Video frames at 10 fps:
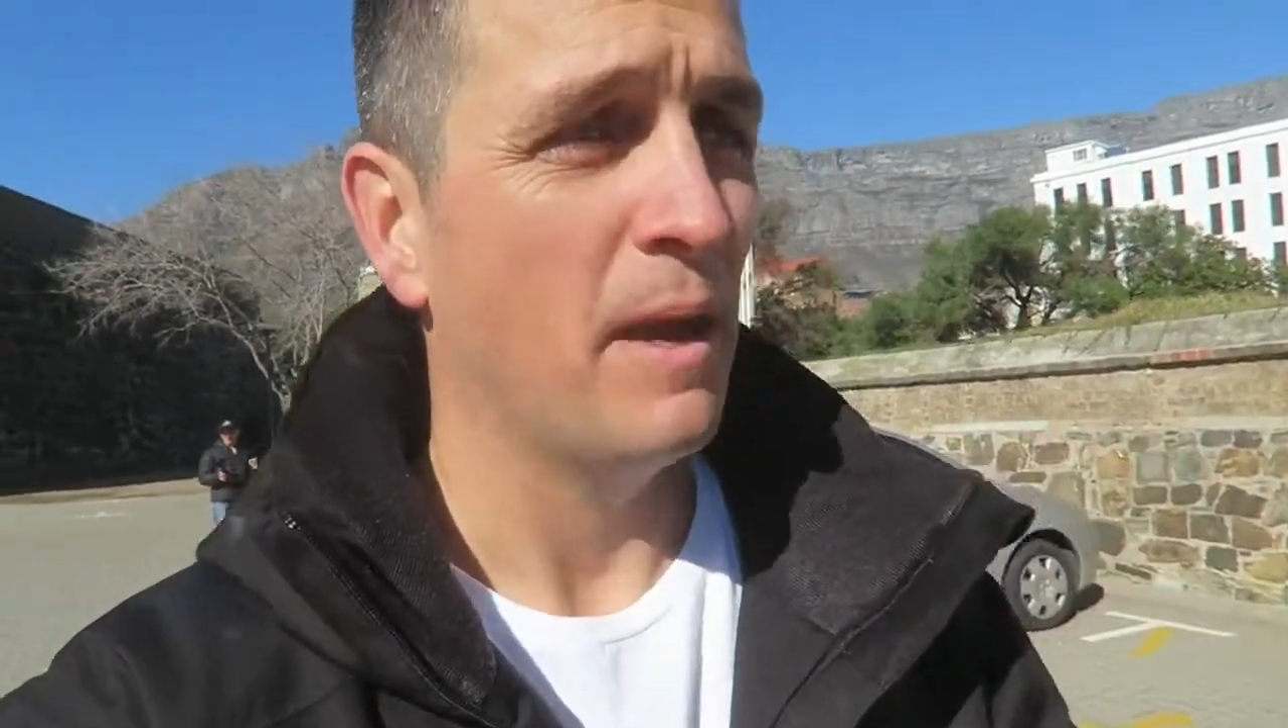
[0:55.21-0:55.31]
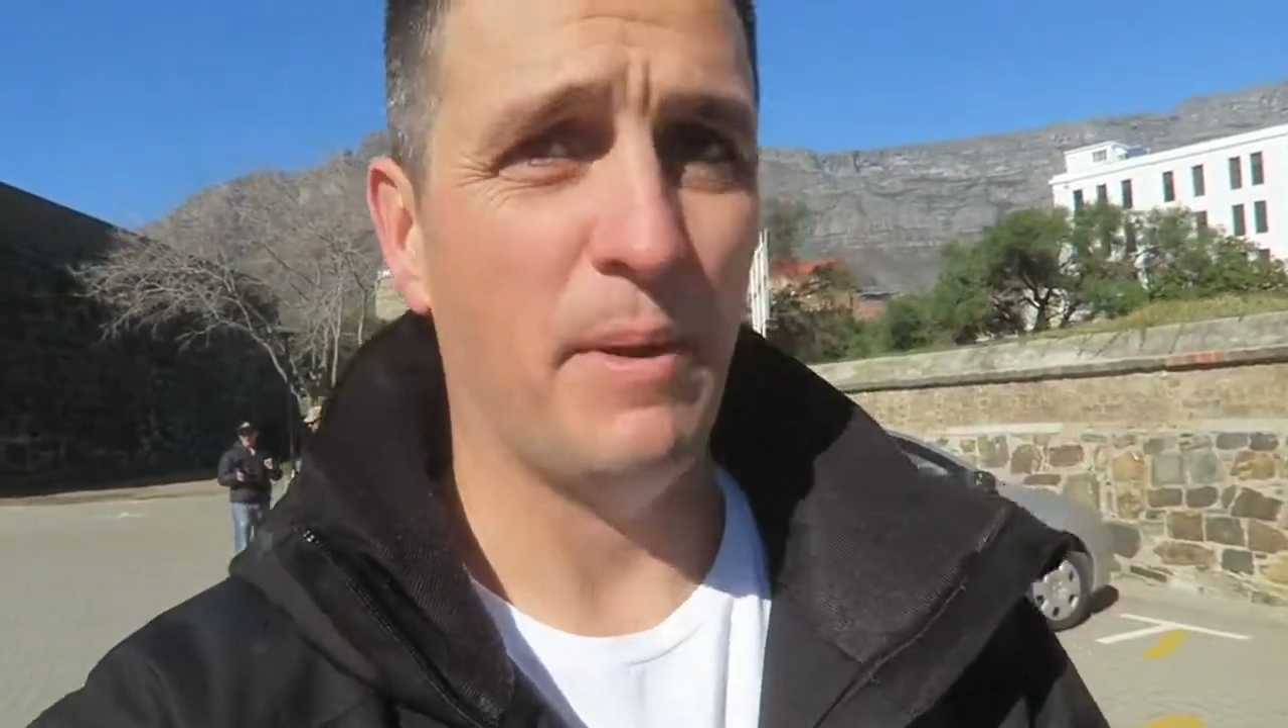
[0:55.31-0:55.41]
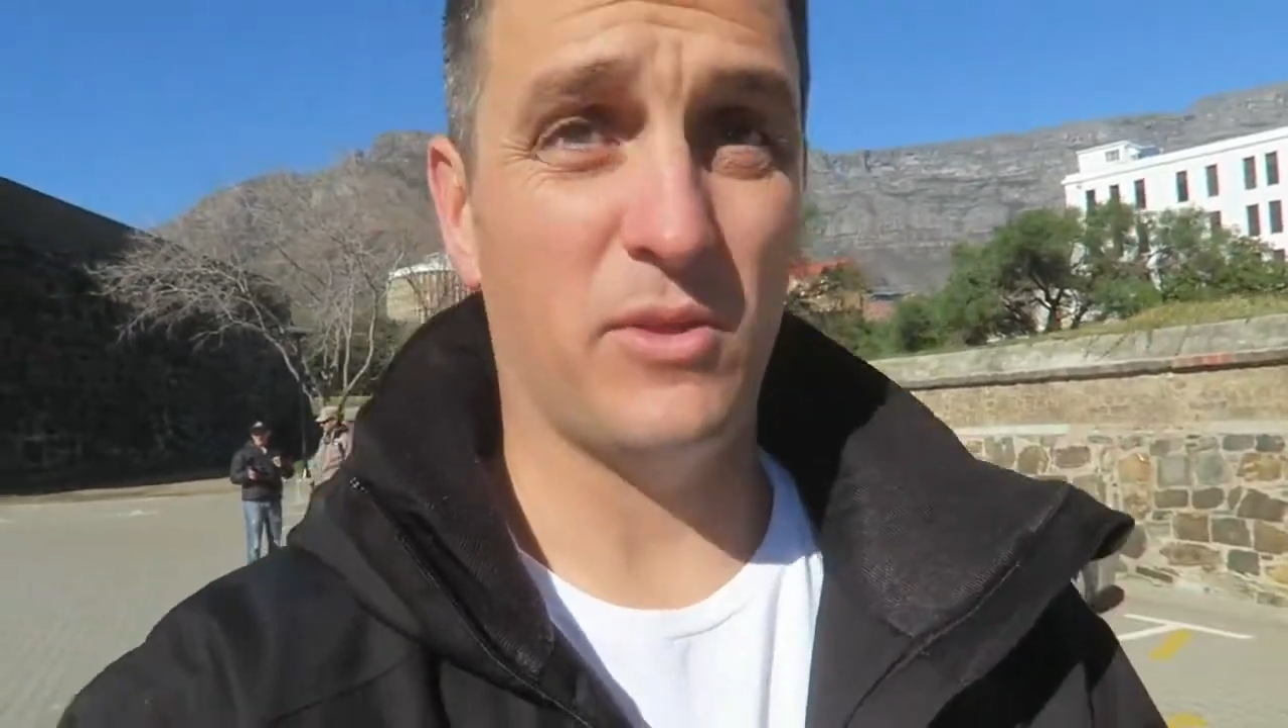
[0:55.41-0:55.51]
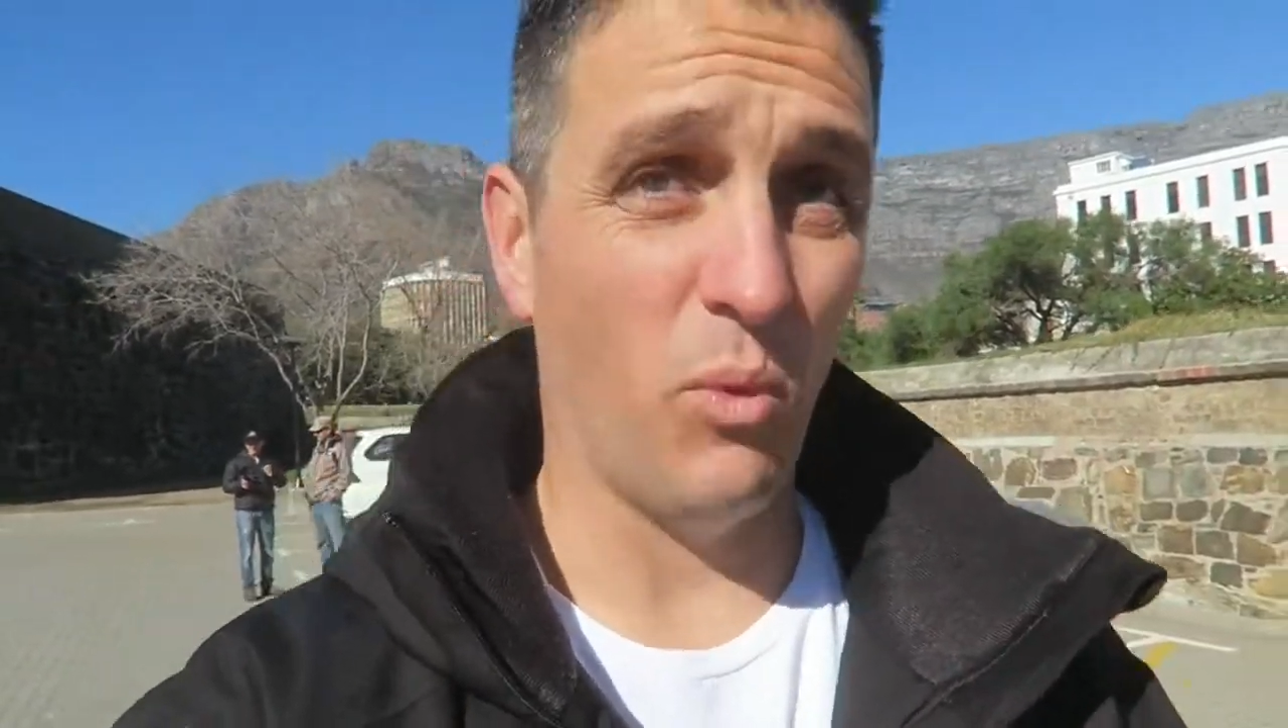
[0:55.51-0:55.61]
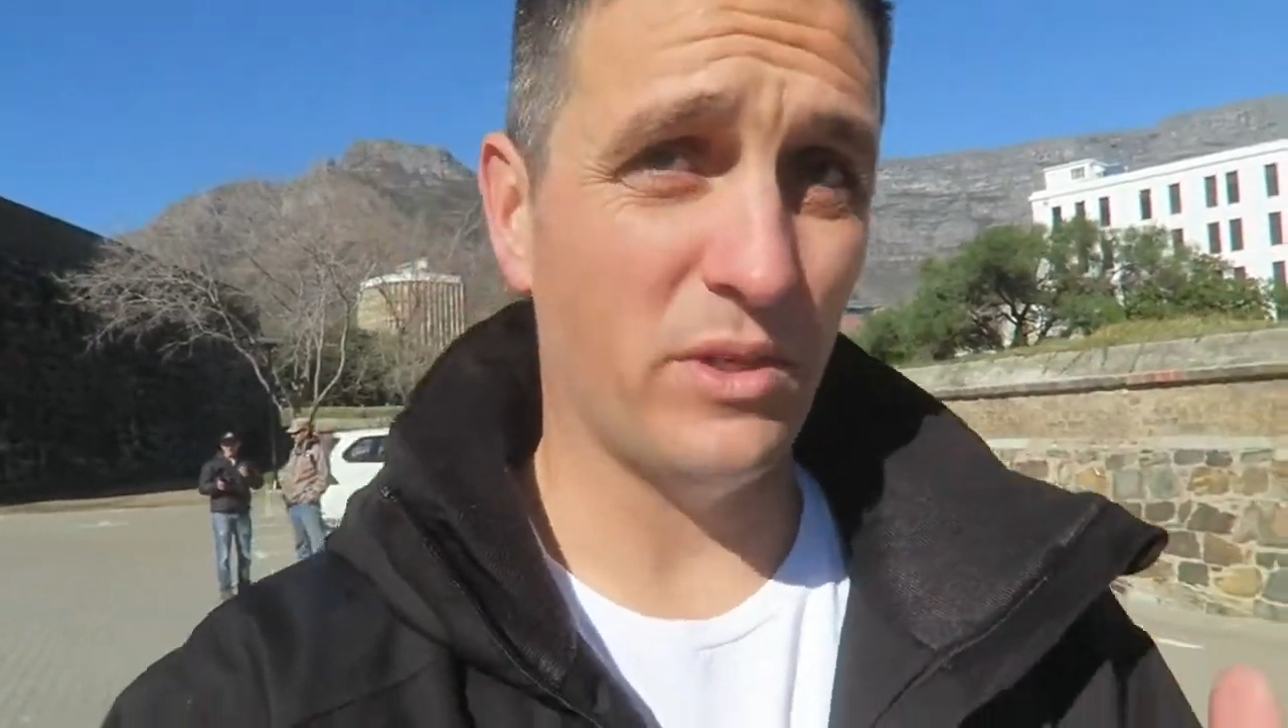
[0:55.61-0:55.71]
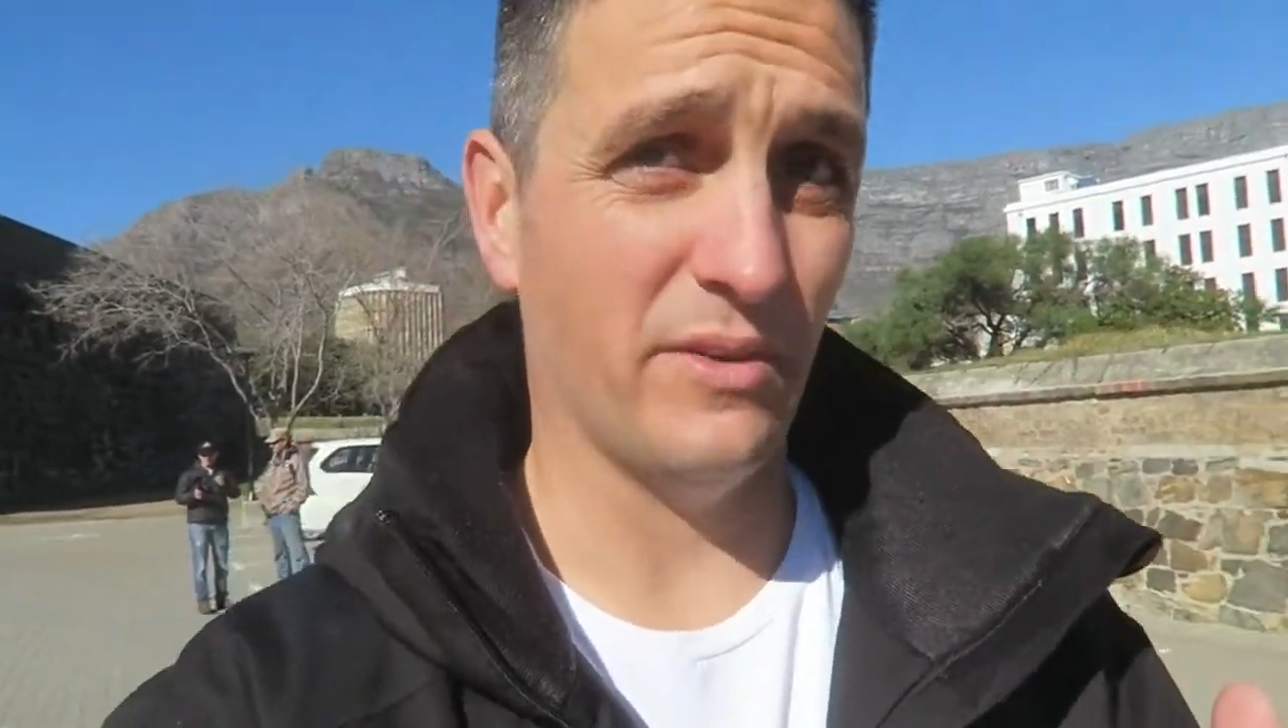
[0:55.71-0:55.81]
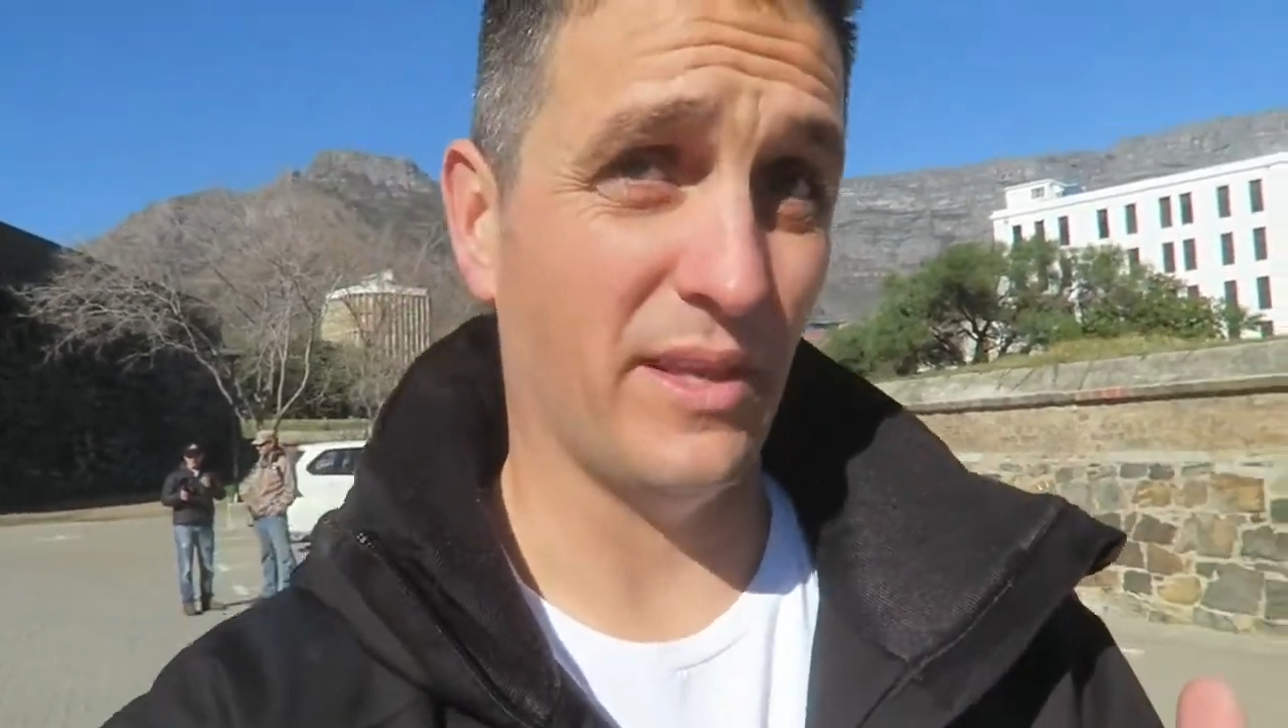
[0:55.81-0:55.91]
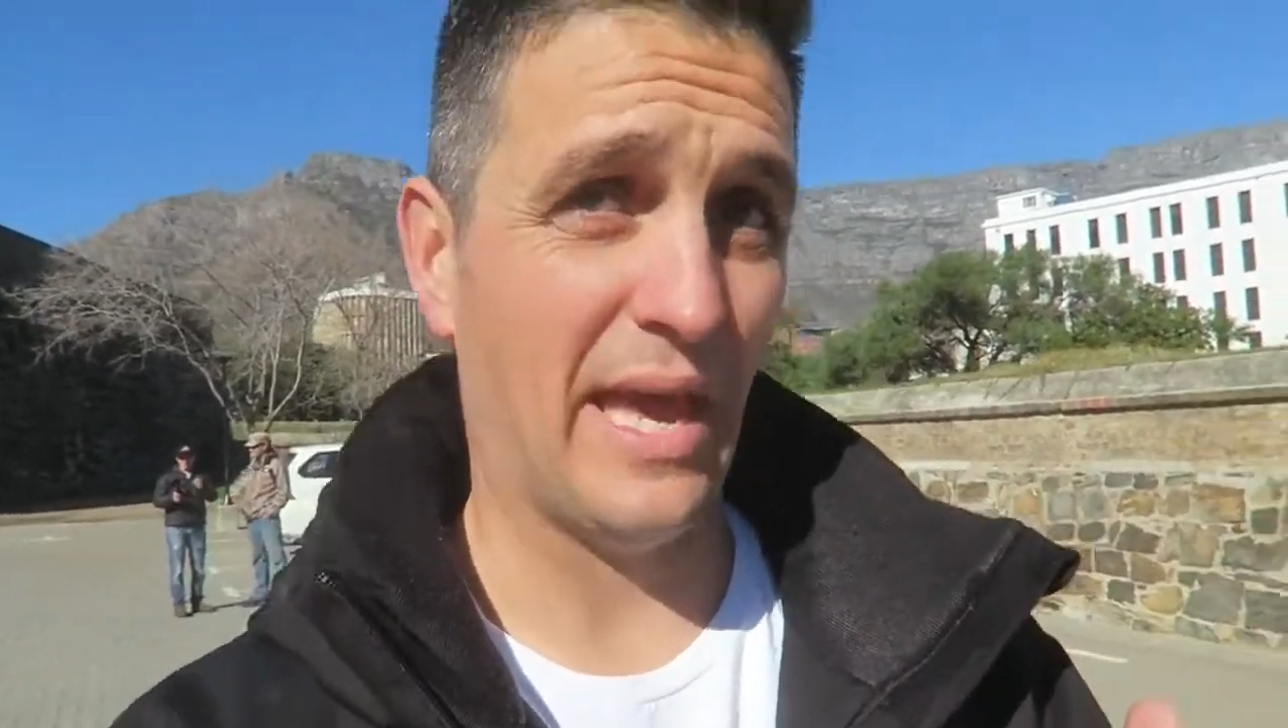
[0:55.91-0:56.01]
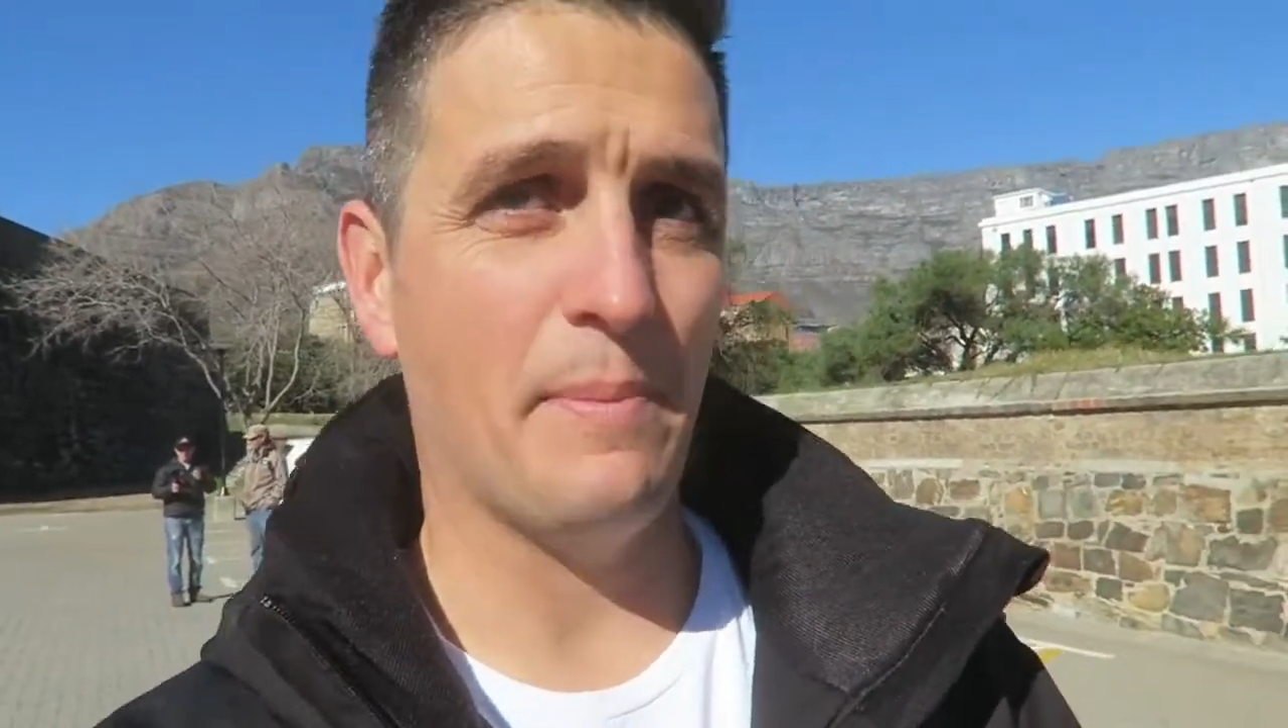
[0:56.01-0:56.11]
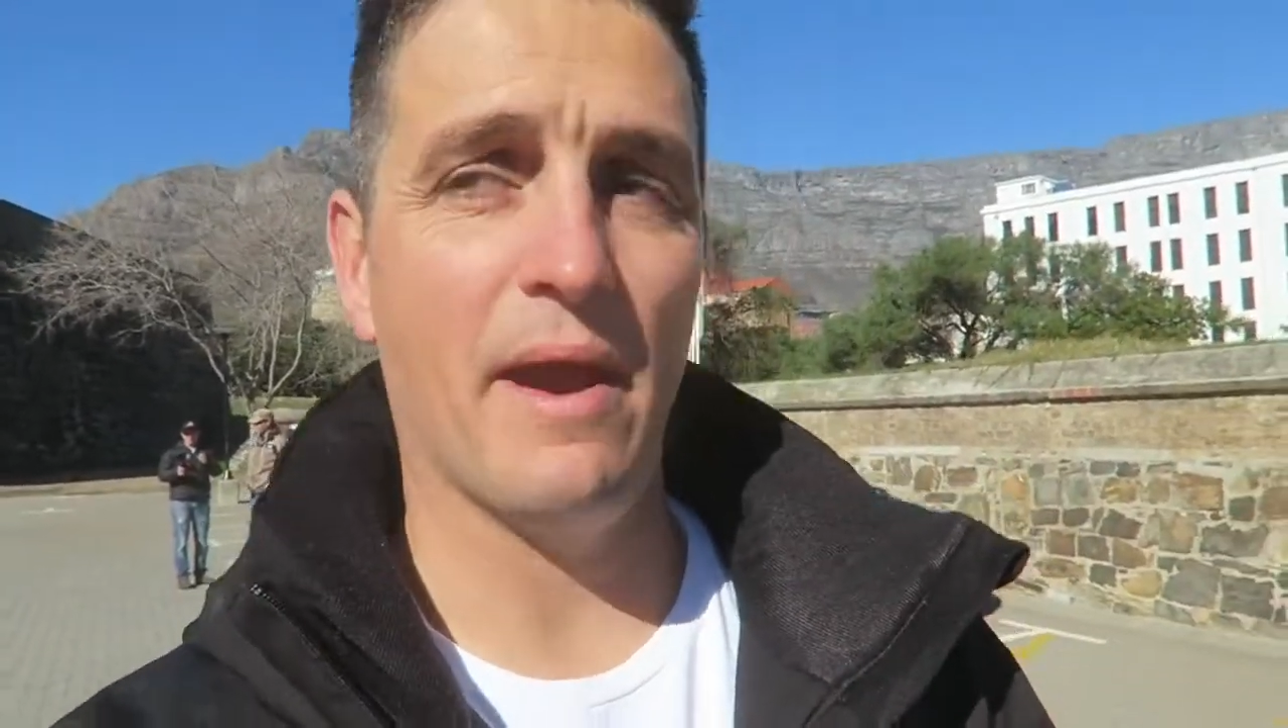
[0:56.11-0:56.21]
about the water in
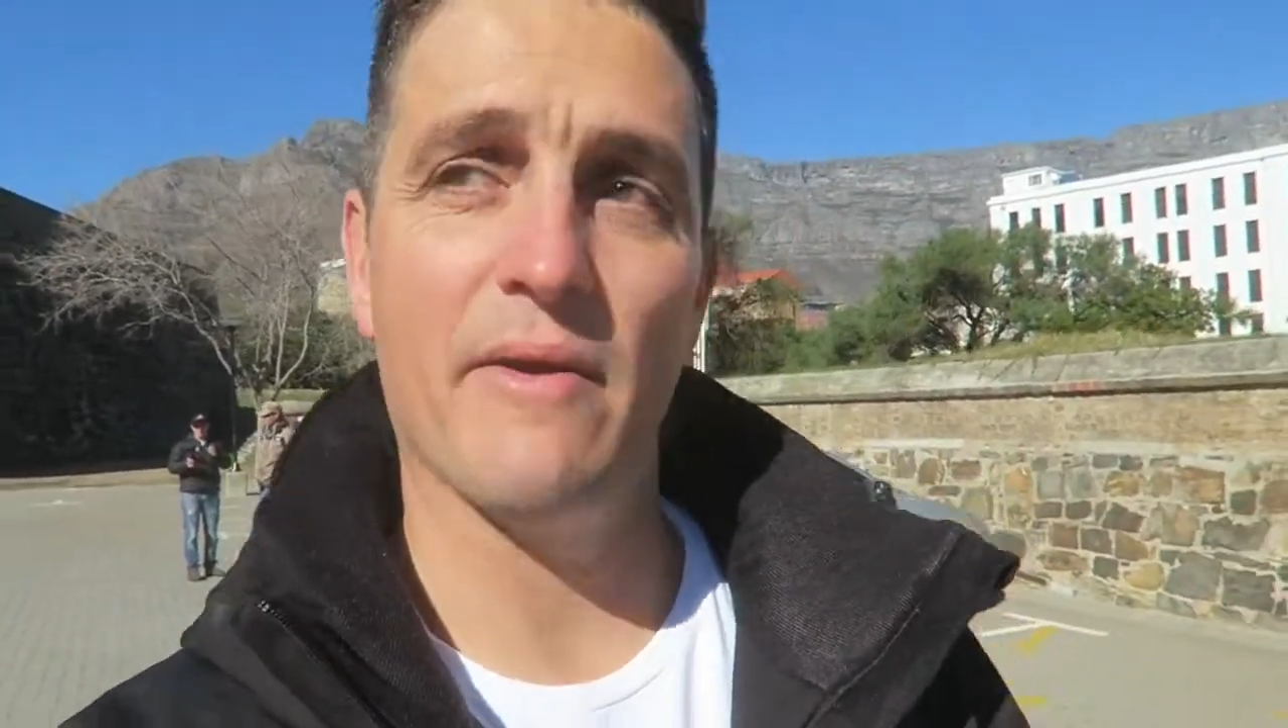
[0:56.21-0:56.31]
the Cape